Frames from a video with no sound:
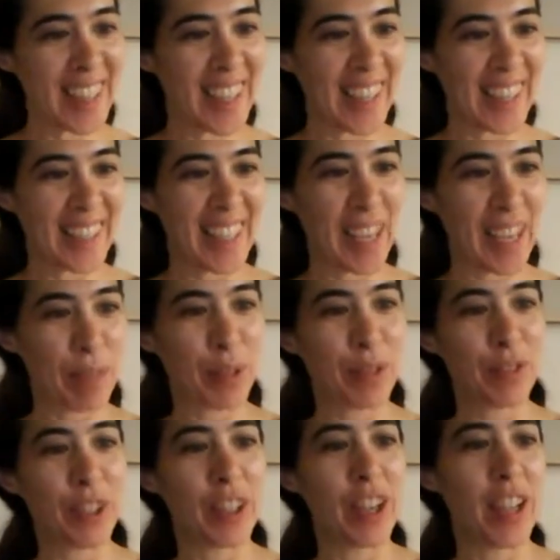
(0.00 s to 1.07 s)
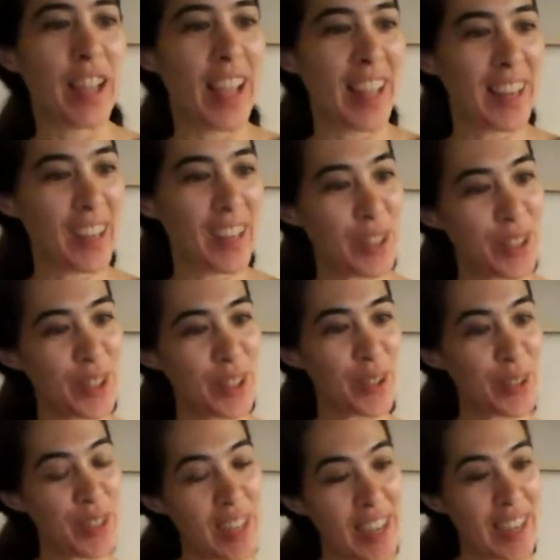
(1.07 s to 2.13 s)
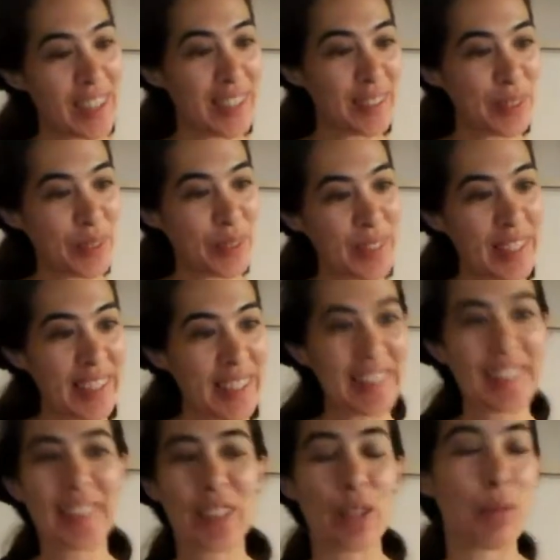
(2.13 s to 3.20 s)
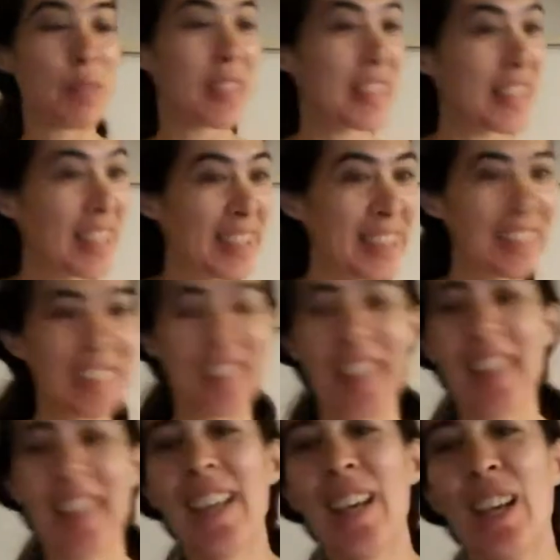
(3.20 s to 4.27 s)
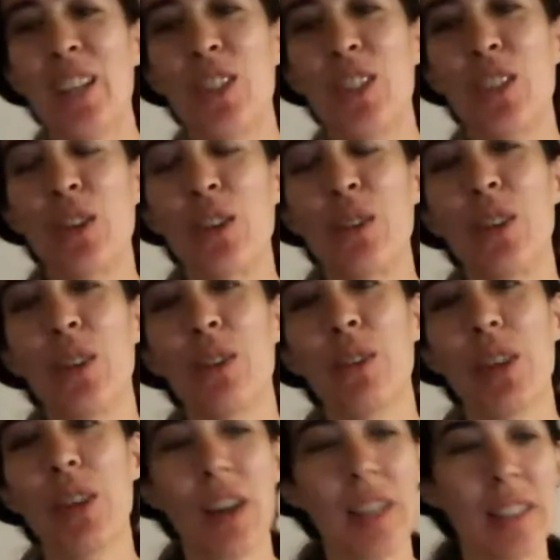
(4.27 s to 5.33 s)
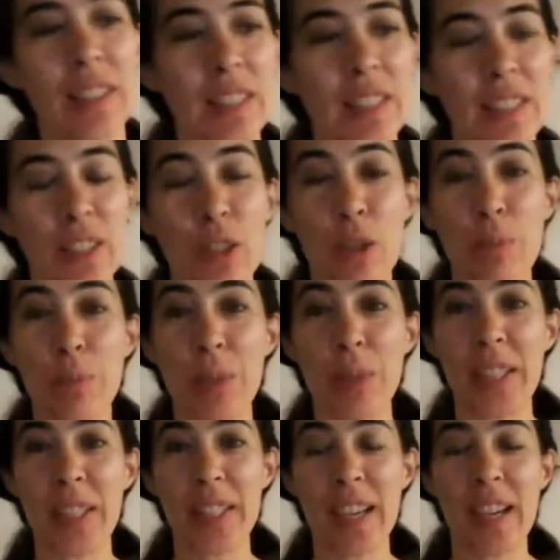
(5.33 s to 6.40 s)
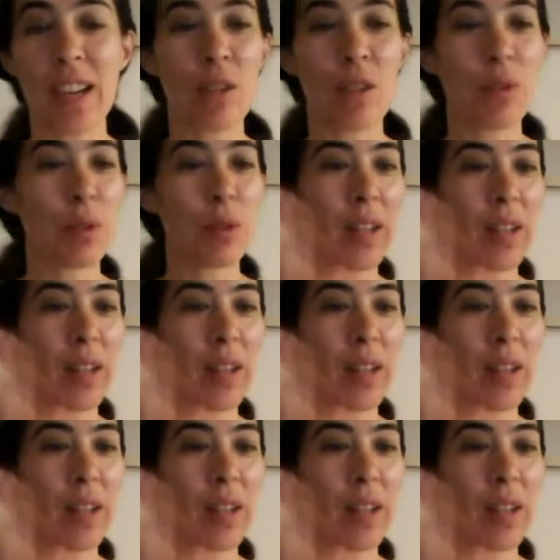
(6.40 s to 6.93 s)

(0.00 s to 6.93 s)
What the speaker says: Argentina, Capital Federal, hello, hola, hola, ¿cómo estás? Okay, so we're on the scope right